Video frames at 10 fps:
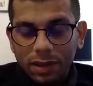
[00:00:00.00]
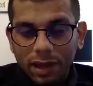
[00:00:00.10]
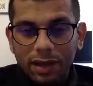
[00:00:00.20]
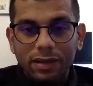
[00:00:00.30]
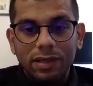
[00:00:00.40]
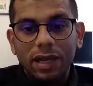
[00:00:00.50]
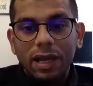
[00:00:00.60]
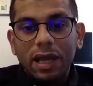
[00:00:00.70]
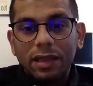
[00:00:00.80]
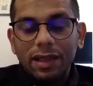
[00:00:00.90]
And
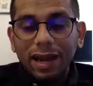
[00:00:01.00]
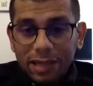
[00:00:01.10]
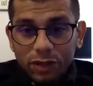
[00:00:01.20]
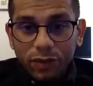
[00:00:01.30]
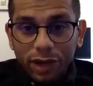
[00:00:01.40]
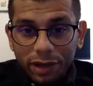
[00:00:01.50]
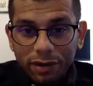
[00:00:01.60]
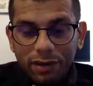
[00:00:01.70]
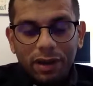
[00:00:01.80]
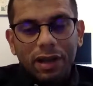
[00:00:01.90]
that is
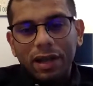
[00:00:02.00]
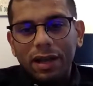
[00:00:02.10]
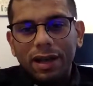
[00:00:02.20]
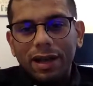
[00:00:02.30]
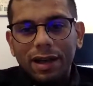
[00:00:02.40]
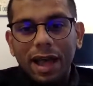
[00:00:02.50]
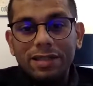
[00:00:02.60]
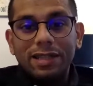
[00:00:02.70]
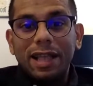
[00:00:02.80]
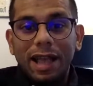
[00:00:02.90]
where,
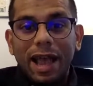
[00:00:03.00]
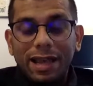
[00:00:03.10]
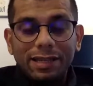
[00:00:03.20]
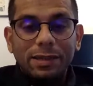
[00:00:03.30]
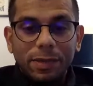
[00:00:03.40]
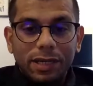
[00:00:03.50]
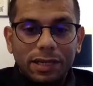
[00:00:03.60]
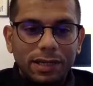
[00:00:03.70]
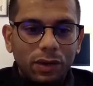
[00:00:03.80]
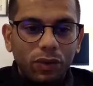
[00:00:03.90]
as an
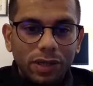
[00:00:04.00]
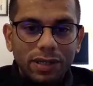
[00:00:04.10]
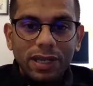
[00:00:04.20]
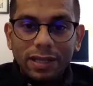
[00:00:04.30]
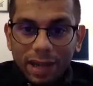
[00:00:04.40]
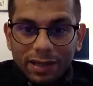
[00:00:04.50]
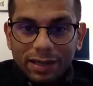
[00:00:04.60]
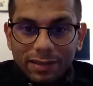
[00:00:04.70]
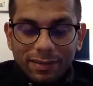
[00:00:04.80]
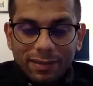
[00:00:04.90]
academic, we see
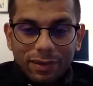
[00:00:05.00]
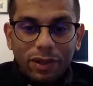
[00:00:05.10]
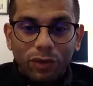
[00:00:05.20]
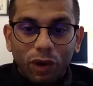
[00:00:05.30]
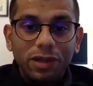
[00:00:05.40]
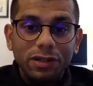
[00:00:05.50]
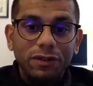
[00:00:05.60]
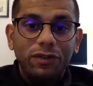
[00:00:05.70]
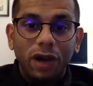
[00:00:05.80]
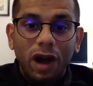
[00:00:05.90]
that the waters
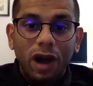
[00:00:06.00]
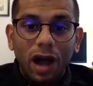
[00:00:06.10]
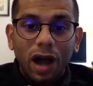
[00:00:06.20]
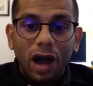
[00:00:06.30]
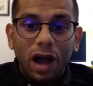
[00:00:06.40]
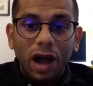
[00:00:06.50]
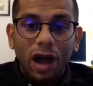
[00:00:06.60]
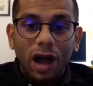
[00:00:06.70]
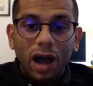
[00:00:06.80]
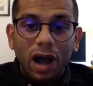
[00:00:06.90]
are far more
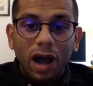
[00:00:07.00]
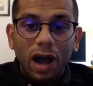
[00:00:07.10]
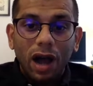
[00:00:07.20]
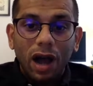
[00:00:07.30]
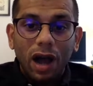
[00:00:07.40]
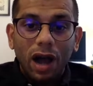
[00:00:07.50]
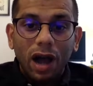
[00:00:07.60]
complicated